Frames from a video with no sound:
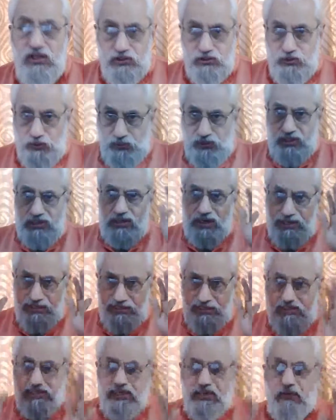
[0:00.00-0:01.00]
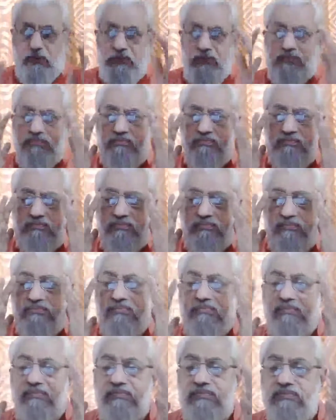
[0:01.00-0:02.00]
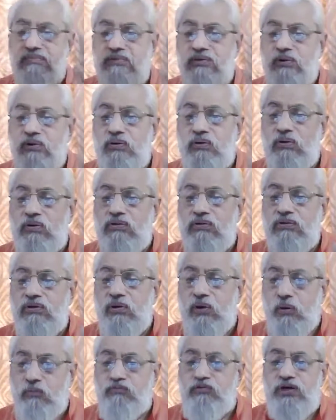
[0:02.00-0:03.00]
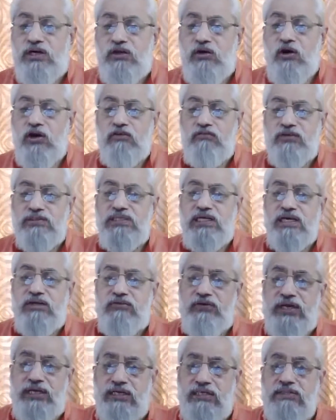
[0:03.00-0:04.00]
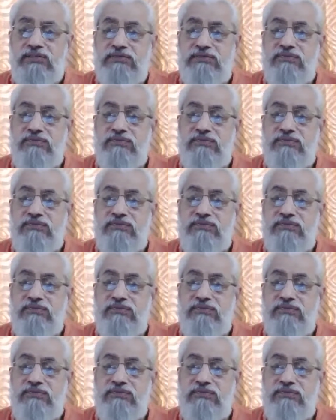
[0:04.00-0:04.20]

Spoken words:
So right now, hopefully all of us are awake.